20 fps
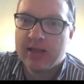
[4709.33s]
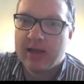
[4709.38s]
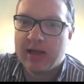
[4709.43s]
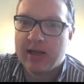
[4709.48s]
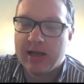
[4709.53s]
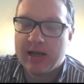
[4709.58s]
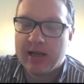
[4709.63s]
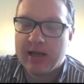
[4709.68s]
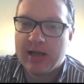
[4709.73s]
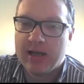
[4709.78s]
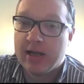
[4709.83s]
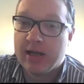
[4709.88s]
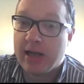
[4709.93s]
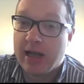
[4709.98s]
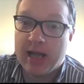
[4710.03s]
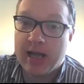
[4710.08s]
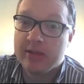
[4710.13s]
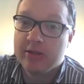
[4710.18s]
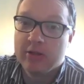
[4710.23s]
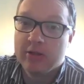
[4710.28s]

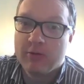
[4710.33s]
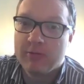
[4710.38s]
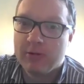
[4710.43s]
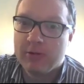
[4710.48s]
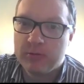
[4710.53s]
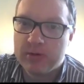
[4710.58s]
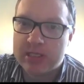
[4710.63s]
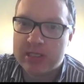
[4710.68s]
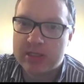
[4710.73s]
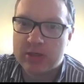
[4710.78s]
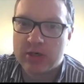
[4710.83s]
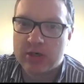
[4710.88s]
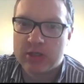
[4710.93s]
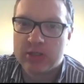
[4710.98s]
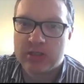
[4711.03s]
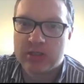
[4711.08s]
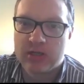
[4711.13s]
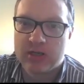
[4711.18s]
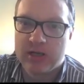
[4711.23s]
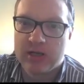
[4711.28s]
novel
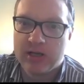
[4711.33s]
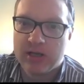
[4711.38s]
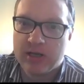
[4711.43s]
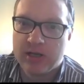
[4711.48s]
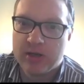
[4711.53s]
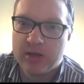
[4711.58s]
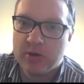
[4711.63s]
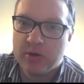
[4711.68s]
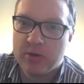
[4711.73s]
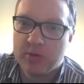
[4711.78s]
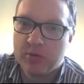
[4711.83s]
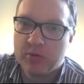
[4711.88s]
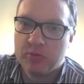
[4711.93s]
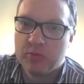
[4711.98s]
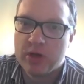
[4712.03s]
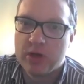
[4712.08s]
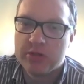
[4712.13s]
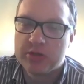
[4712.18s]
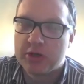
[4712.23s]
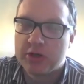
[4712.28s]
research.
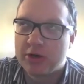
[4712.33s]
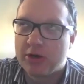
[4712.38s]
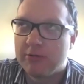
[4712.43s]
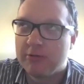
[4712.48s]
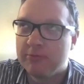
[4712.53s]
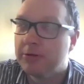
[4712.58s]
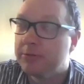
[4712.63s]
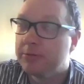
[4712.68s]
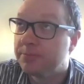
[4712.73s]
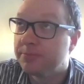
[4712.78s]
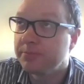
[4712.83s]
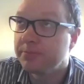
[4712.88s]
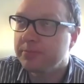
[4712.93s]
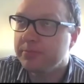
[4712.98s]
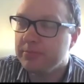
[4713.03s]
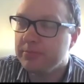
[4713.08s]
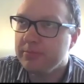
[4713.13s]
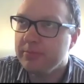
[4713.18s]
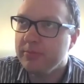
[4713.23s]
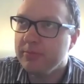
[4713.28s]
One sort of
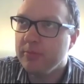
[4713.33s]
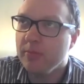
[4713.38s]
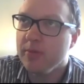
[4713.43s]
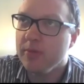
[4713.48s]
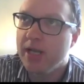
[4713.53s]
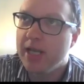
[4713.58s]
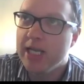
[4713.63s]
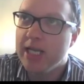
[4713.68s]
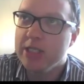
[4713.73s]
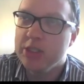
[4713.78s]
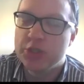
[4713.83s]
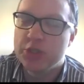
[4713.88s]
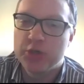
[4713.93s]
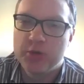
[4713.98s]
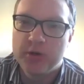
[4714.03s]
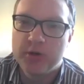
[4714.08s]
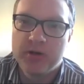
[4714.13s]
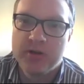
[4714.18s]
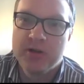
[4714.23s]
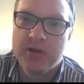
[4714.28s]

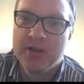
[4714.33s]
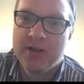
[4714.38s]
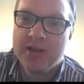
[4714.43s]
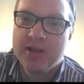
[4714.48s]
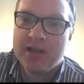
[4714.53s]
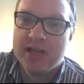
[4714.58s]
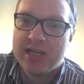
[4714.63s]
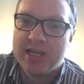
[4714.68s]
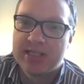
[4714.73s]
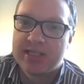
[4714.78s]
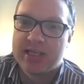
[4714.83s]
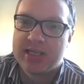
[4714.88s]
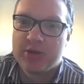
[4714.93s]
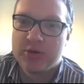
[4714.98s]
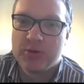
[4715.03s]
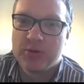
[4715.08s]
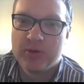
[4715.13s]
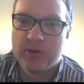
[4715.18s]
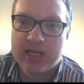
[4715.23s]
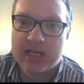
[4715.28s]
issue is that
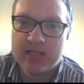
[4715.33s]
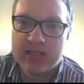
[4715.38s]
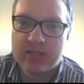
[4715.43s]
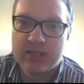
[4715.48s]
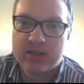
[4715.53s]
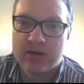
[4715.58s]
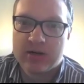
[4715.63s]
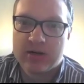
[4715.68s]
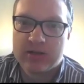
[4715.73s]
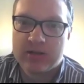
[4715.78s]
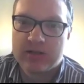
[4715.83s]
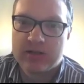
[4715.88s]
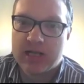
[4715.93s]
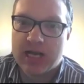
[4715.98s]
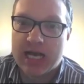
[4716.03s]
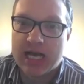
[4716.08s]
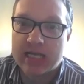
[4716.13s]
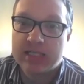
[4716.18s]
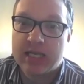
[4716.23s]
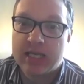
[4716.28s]
you could then start
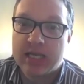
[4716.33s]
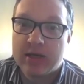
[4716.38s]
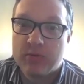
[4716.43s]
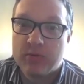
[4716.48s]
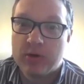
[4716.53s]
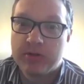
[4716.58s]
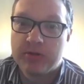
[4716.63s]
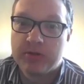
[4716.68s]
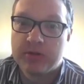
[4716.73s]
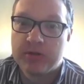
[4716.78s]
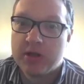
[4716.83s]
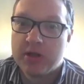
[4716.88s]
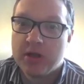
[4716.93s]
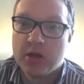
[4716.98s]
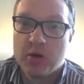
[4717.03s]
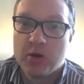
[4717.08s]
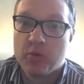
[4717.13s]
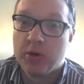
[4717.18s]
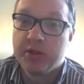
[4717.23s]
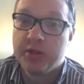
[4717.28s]
asking what
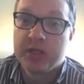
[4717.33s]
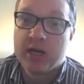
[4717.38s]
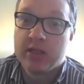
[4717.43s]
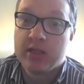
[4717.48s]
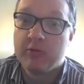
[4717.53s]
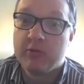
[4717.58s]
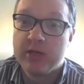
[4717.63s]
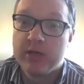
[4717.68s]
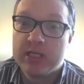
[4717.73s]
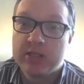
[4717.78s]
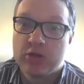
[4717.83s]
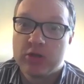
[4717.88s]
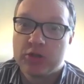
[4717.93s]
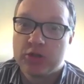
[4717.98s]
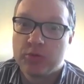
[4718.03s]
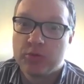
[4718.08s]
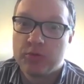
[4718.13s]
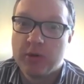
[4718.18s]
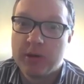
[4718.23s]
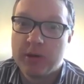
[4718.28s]
kind of research
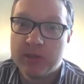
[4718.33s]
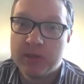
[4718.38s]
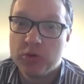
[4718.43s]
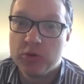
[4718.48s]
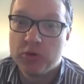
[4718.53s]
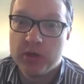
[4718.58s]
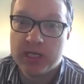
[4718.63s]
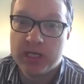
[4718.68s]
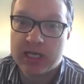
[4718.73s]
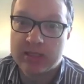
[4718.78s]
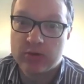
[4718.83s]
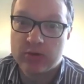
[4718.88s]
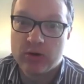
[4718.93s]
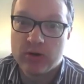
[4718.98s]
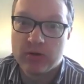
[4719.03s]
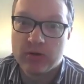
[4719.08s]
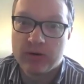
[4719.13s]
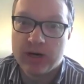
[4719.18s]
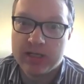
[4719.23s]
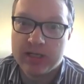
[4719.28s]
should we be doing at
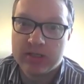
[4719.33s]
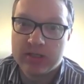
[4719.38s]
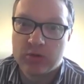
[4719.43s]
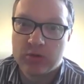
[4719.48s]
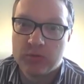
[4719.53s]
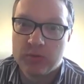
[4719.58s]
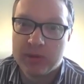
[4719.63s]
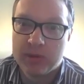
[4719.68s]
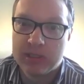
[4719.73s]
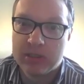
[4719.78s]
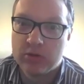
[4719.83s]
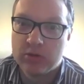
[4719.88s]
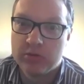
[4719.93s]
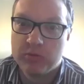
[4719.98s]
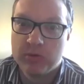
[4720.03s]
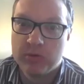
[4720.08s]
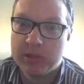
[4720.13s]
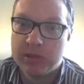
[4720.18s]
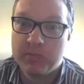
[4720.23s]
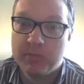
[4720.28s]
all, right? Should we
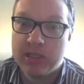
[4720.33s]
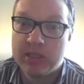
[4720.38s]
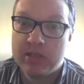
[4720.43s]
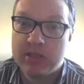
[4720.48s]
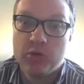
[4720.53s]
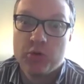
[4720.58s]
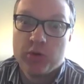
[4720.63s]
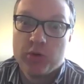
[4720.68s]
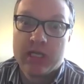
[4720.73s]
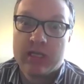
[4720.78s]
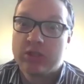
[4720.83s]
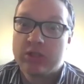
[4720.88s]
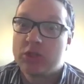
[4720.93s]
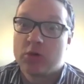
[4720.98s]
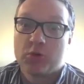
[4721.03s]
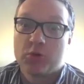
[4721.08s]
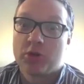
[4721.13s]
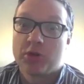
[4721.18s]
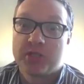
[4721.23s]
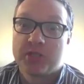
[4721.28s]
be doing
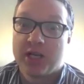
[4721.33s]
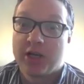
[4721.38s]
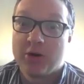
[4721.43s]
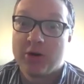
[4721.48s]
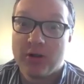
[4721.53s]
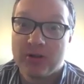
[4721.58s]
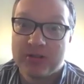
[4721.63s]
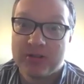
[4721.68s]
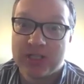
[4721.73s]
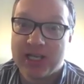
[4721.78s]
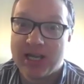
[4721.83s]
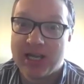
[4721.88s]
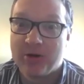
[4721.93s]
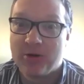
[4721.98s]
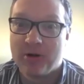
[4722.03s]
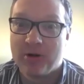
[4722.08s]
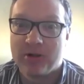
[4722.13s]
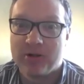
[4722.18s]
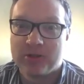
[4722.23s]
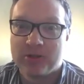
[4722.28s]
social psychology at
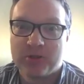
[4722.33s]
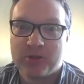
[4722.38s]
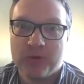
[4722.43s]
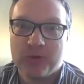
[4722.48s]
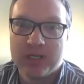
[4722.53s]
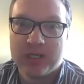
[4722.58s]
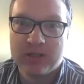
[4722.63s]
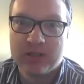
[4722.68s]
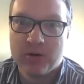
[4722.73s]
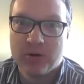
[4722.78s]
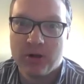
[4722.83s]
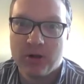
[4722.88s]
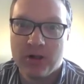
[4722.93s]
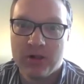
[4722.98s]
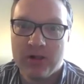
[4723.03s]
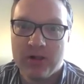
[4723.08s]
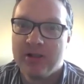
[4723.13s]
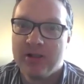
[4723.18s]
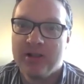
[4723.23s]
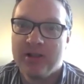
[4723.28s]
all, or should we
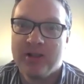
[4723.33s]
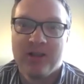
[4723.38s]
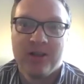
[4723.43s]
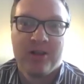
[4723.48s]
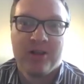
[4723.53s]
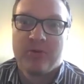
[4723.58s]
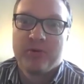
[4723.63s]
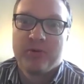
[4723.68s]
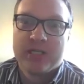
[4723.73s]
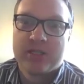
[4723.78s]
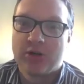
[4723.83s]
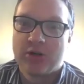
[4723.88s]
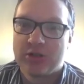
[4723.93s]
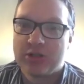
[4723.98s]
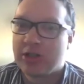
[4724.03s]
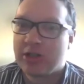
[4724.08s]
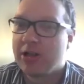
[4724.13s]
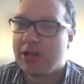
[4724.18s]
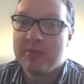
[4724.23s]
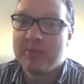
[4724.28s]
all
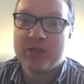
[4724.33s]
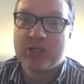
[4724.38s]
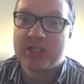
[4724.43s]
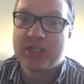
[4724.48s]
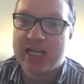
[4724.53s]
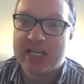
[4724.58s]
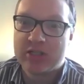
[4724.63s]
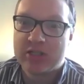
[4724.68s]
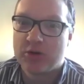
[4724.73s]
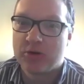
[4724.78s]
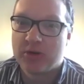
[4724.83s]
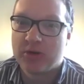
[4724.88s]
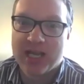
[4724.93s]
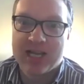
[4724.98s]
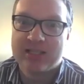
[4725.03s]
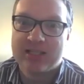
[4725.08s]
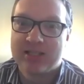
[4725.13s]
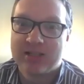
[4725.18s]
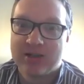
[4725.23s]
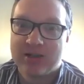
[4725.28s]
research climate change or
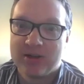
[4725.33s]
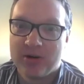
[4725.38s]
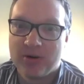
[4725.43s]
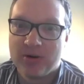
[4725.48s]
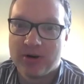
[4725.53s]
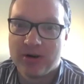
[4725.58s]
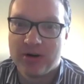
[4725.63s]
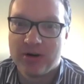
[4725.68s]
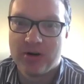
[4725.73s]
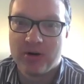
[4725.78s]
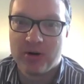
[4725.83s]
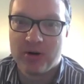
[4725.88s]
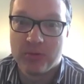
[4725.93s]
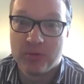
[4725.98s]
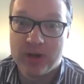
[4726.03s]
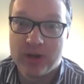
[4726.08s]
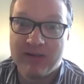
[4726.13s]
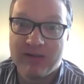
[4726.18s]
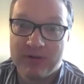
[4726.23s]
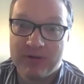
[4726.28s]
cancer or
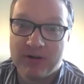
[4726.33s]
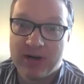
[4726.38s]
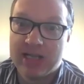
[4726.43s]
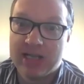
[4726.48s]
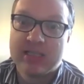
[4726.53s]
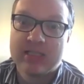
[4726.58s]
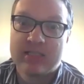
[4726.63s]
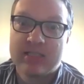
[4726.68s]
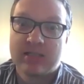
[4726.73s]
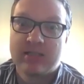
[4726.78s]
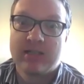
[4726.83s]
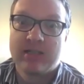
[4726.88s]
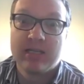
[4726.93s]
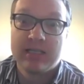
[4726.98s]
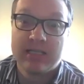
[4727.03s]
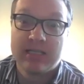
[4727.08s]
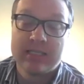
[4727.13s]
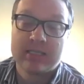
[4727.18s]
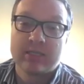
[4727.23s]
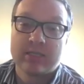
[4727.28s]
whatever, right?
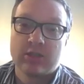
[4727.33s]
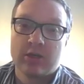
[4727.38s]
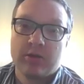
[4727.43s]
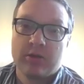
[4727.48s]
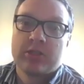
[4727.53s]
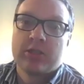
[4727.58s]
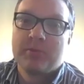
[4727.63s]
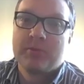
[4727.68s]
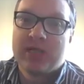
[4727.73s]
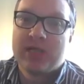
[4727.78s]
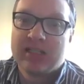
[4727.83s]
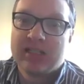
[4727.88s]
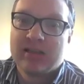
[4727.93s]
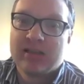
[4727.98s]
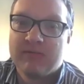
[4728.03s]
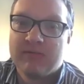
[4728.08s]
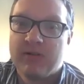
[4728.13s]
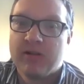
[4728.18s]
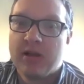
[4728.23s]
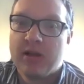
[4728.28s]
It is a
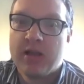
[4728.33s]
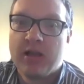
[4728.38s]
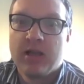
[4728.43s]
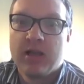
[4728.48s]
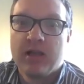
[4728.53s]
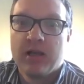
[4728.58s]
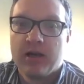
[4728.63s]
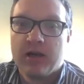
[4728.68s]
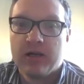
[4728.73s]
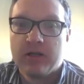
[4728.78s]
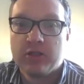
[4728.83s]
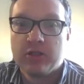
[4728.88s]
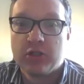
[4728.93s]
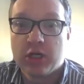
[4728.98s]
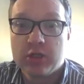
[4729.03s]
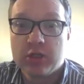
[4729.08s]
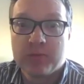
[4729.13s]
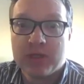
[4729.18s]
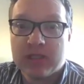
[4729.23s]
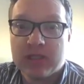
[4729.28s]
subjective
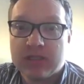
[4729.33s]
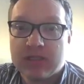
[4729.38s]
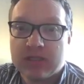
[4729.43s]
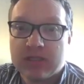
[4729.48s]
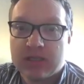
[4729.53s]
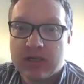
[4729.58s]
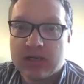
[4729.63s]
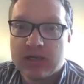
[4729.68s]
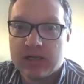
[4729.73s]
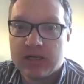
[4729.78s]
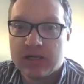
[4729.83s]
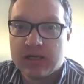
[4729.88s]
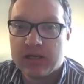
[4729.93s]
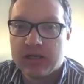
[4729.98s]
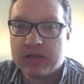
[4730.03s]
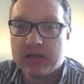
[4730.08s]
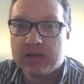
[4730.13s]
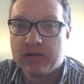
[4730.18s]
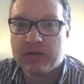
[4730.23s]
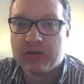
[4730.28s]
judgment,
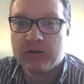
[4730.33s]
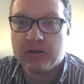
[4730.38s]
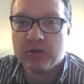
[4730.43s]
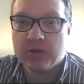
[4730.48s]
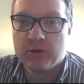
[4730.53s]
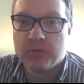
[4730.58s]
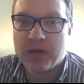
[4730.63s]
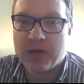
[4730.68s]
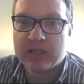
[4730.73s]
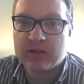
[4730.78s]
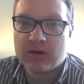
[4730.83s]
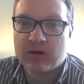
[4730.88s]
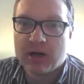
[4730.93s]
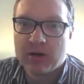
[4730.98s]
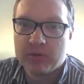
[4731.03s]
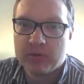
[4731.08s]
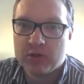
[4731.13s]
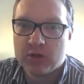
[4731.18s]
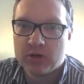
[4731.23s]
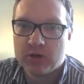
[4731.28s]
no matter
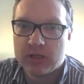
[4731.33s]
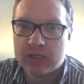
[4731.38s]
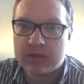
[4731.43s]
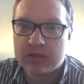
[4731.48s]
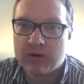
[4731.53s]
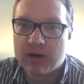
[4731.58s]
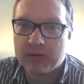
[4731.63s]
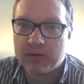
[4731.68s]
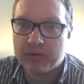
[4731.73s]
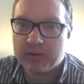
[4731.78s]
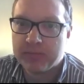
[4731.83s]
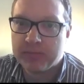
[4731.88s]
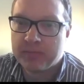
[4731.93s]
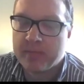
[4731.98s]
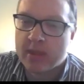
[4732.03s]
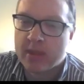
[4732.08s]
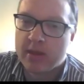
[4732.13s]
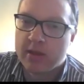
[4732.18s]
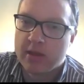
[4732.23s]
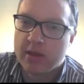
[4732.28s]
how we turn it around.
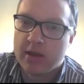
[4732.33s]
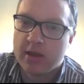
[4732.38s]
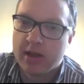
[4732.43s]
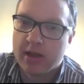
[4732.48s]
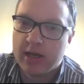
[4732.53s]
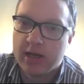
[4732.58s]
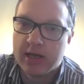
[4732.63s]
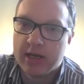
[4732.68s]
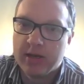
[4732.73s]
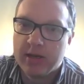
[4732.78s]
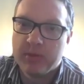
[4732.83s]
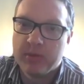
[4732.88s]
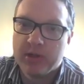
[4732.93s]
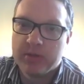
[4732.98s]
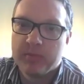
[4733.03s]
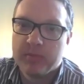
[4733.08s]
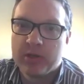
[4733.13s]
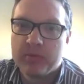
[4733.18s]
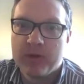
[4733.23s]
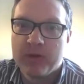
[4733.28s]

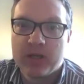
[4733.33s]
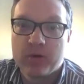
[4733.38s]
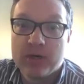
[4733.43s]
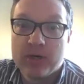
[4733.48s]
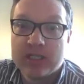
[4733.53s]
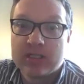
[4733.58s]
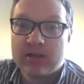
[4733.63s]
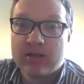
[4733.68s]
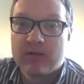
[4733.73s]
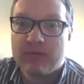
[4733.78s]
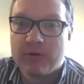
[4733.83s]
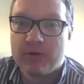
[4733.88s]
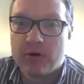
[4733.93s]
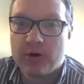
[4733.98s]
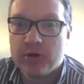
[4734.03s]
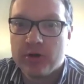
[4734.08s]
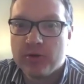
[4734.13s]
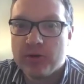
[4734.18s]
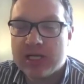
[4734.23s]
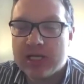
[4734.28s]
But my question
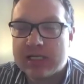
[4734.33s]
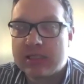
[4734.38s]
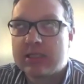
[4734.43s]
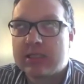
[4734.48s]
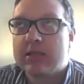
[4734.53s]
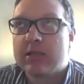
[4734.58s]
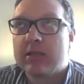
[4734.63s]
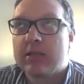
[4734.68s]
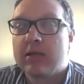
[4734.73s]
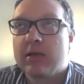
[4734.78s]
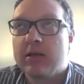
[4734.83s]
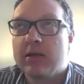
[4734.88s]
for you is